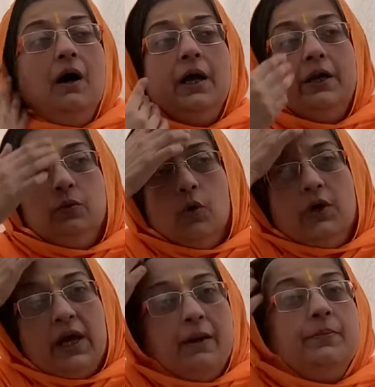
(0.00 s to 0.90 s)
It
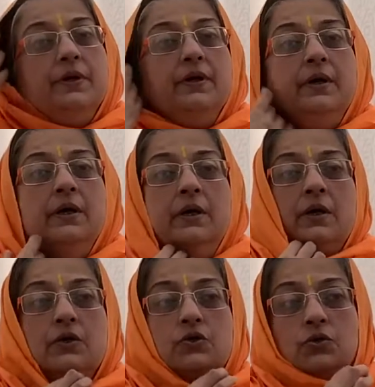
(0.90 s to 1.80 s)
won't happen.
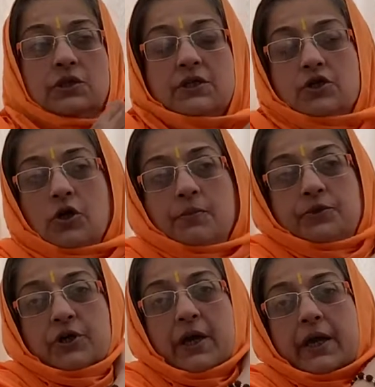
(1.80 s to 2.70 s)
So just stop
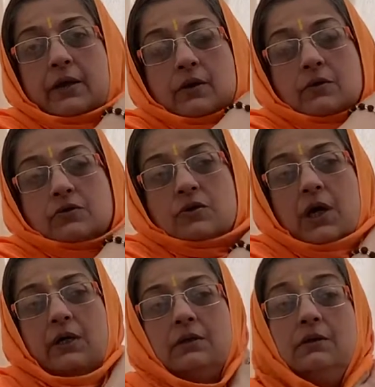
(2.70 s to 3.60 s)
trying,
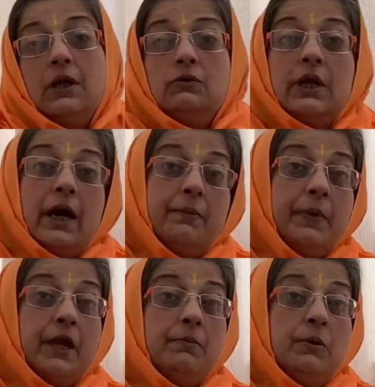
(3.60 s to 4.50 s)
So now that
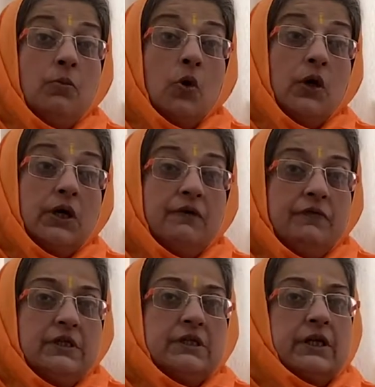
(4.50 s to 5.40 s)
made me more
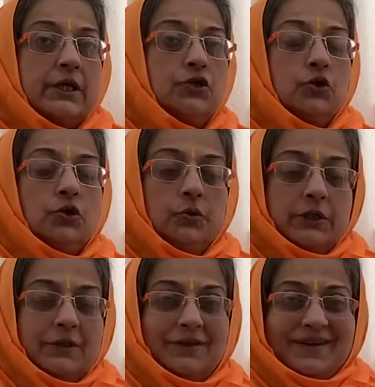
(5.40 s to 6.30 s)
convinced that I should do
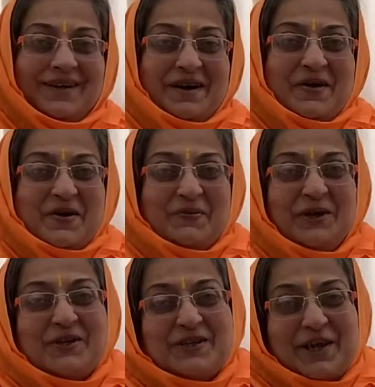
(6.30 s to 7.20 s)
it
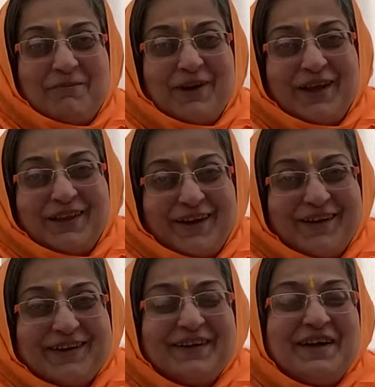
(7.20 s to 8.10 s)
because I'm like
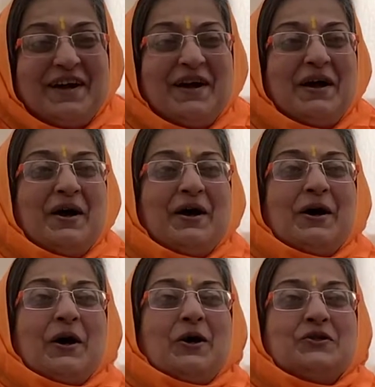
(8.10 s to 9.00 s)
that.
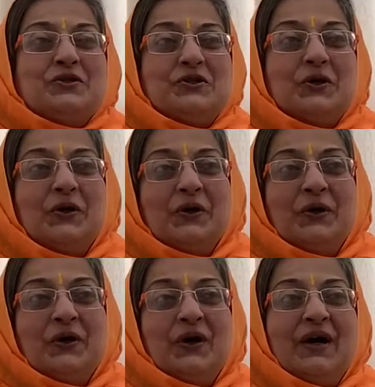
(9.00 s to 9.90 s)

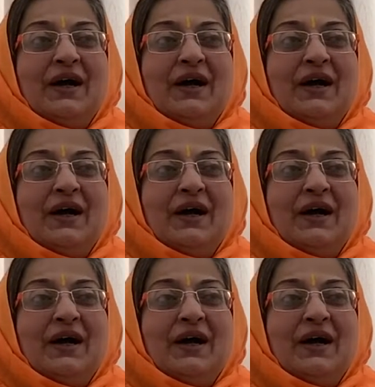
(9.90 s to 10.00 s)
So